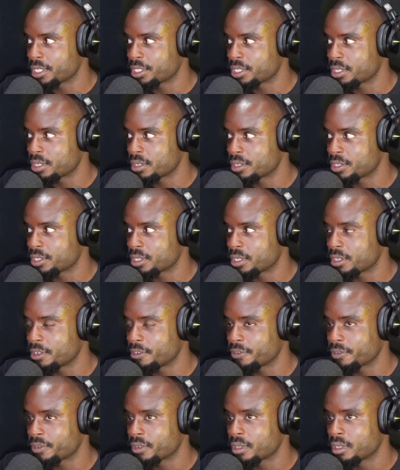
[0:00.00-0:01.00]
that's right. there and
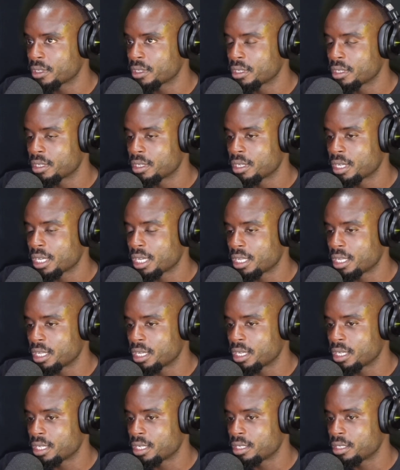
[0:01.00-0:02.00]
stuff. And
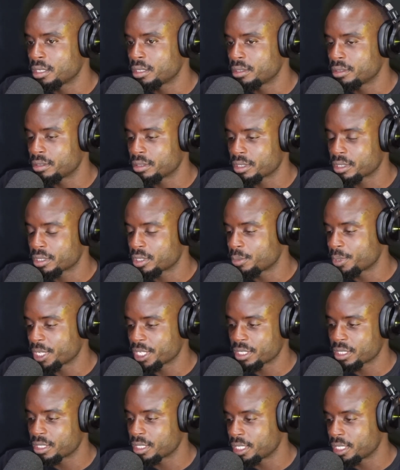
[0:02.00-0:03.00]
then so
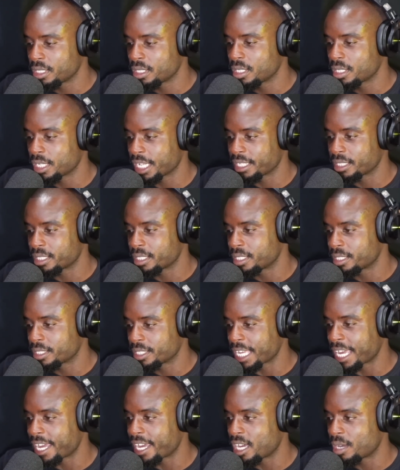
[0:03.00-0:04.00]
basically like
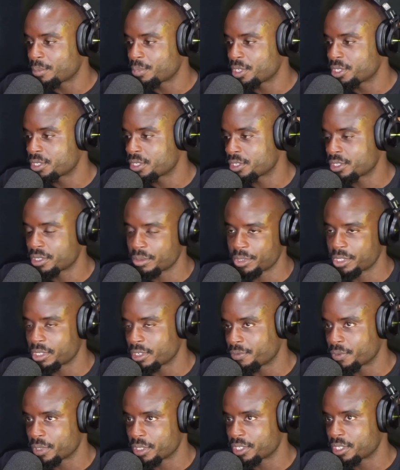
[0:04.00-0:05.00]
that happens, there's some
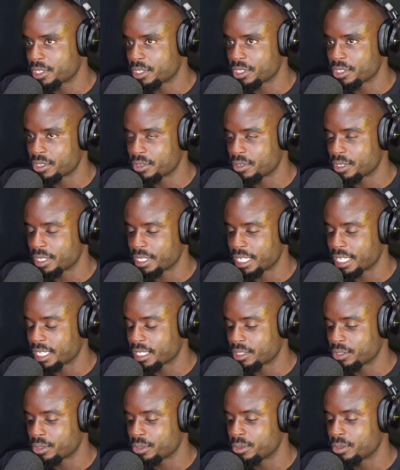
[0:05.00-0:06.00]
stuff with his sister and
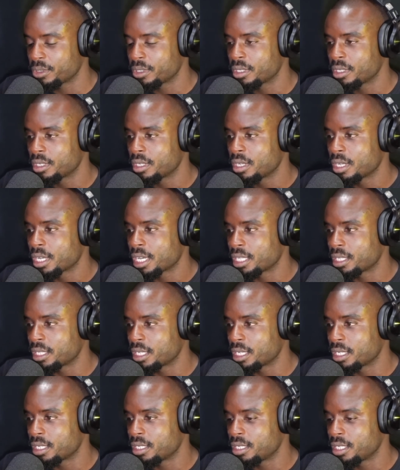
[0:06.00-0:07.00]
that dude. And
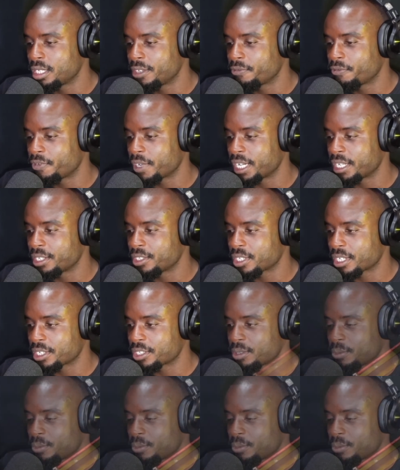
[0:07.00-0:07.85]
then he finds like